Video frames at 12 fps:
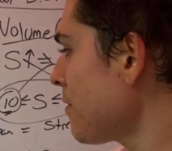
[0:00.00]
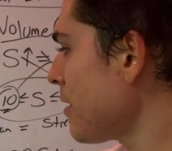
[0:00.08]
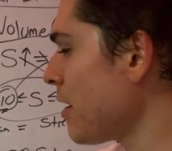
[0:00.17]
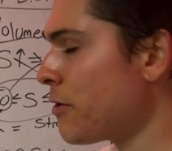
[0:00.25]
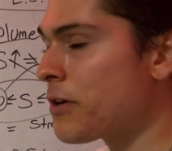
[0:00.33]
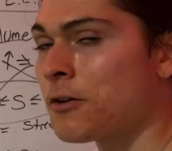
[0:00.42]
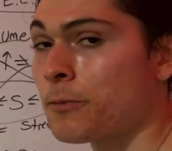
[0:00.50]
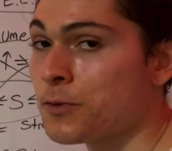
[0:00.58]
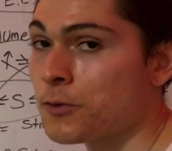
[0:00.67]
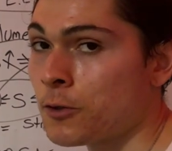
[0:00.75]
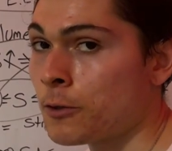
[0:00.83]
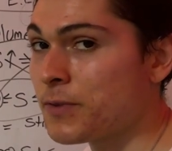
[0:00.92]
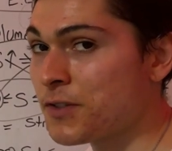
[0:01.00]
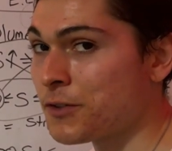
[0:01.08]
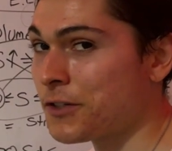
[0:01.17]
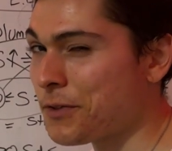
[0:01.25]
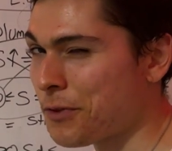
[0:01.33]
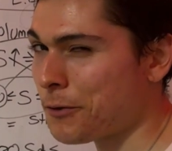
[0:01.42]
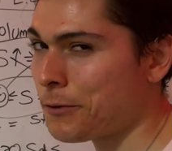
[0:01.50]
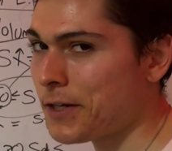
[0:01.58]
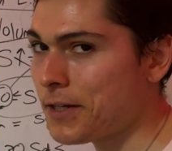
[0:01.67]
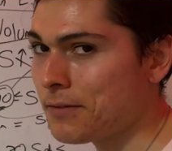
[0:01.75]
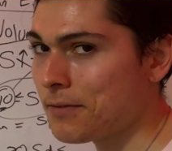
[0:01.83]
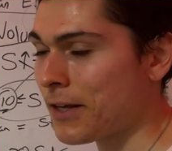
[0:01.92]
that you can observe circuit
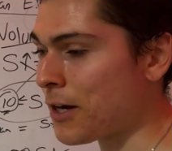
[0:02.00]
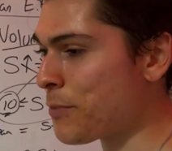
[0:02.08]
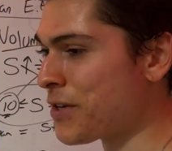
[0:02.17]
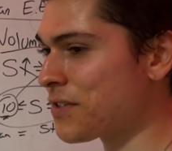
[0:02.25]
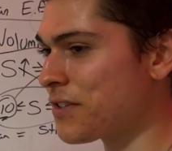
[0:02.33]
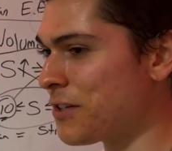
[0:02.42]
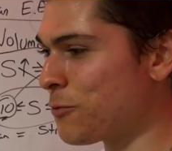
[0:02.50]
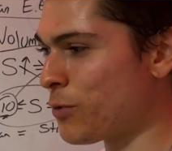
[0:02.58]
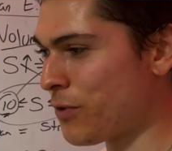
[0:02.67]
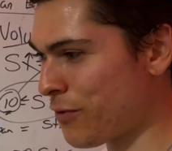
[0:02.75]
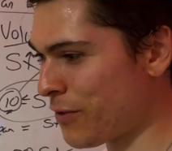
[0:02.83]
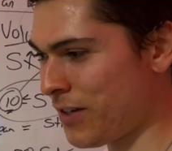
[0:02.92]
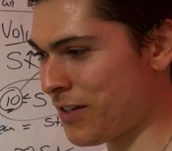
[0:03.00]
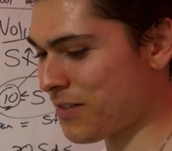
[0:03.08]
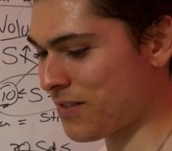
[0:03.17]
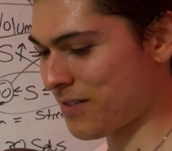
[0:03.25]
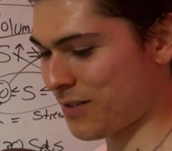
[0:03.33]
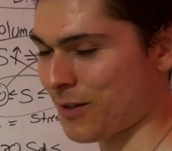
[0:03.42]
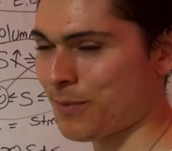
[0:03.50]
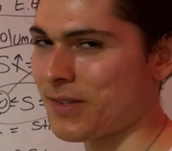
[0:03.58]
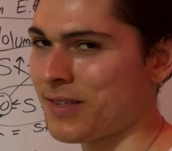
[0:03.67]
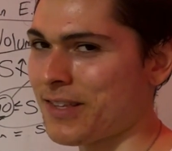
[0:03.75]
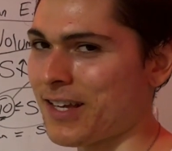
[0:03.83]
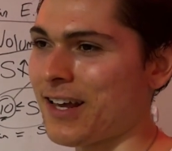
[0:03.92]
theory, that I mixed it with fitness,
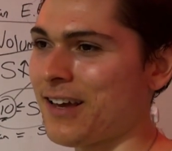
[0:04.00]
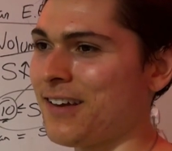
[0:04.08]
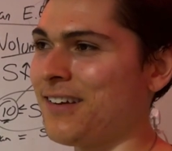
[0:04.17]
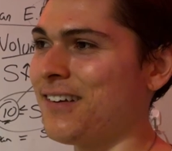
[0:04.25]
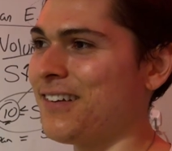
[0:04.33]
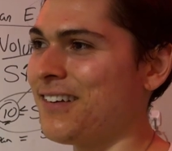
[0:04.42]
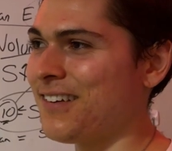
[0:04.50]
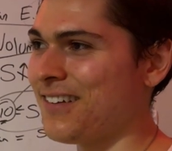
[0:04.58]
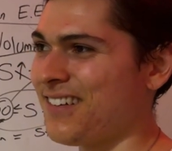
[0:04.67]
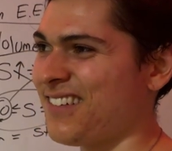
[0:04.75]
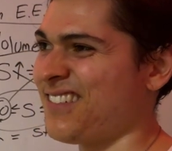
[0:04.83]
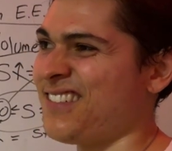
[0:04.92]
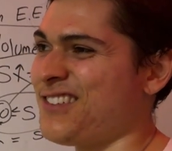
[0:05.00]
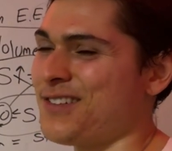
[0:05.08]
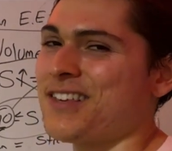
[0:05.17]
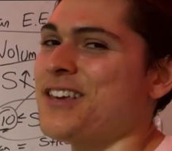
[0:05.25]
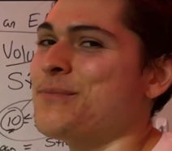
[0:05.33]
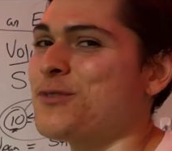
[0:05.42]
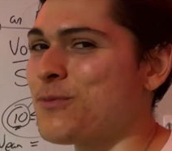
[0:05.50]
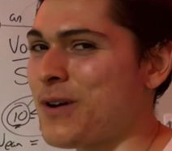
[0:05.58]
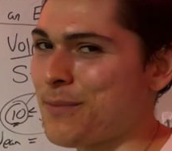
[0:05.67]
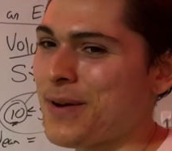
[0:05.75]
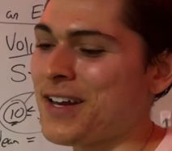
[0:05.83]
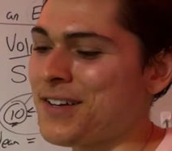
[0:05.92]
something that just came to my
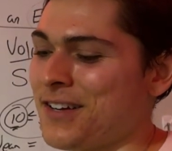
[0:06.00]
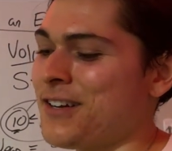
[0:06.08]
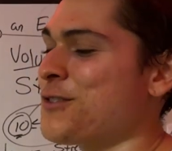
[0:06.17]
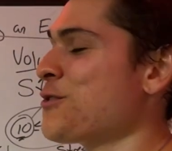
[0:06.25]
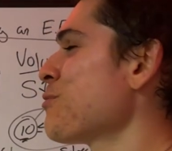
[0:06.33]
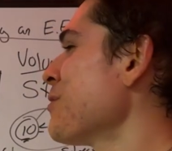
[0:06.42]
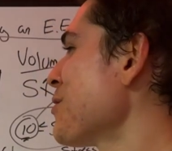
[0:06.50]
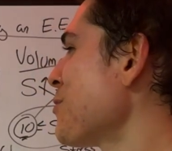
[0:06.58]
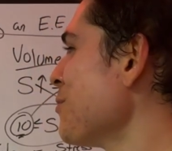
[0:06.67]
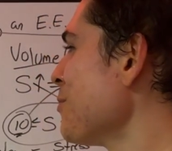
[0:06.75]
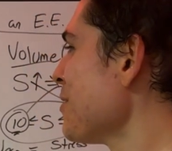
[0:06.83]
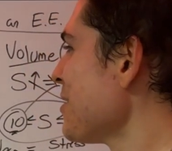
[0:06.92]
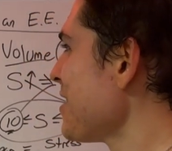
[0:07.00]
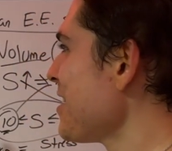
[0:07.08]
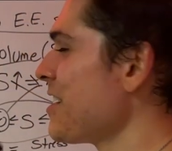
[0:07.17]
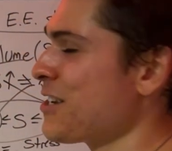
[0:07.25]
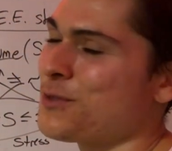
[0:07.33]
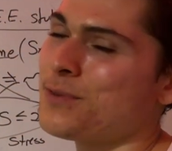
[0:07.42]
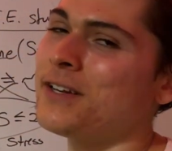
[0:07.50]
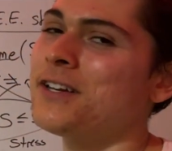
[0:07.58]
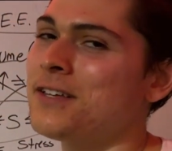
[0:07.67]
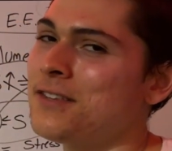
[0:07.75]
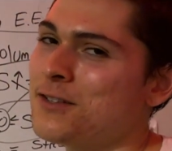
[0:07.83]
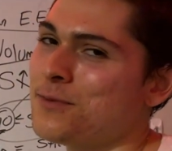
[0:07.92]
mind, and I just wanted to
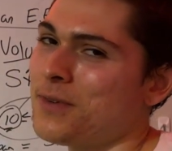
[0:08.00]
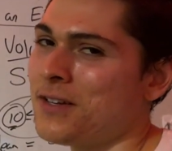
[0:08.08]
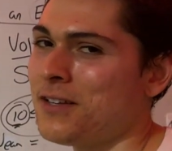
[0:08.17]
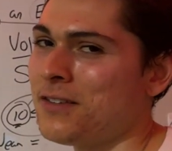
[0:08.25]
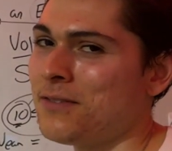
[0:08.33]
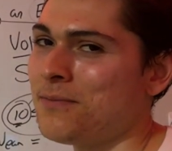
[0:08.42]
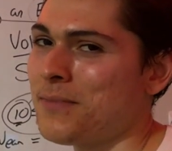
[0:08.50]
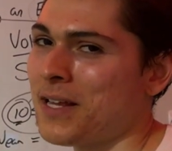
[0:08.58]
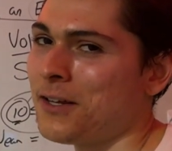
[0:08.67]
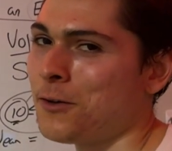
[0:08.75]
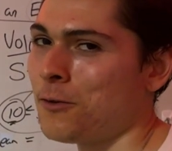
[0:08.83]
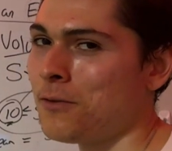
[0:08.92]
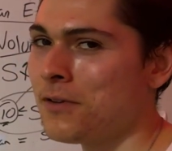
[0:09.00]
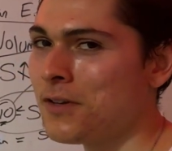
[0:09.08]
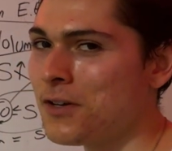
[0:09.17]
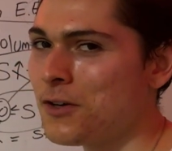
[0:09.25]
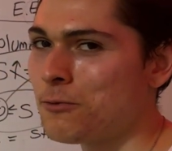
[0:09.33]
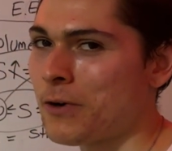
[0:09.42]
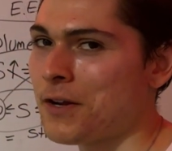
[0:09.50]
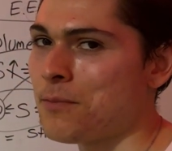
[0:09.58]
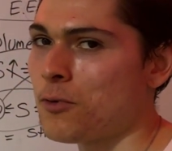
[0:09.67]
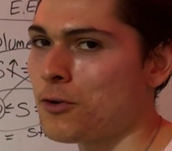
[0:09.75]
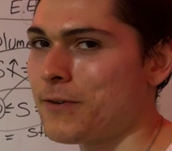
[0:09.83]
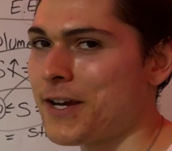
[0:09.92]
explain it in my little writing
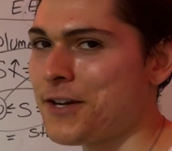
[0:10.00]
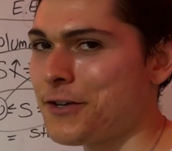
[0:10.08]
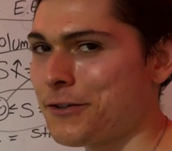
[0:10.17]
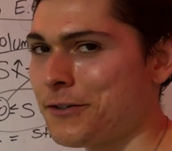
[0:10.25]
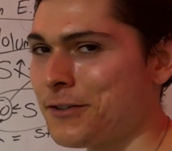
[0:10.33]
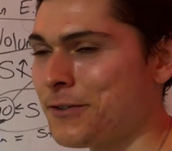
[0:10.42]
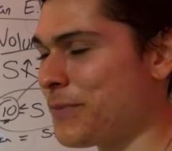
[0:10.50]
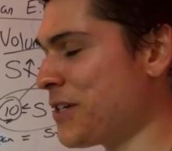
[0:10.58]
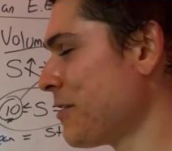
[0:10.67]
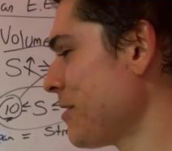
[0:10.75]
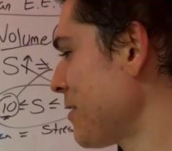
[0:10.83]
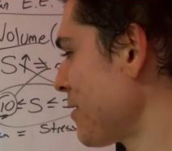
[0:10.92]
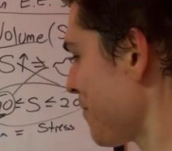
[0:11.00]
board right here, because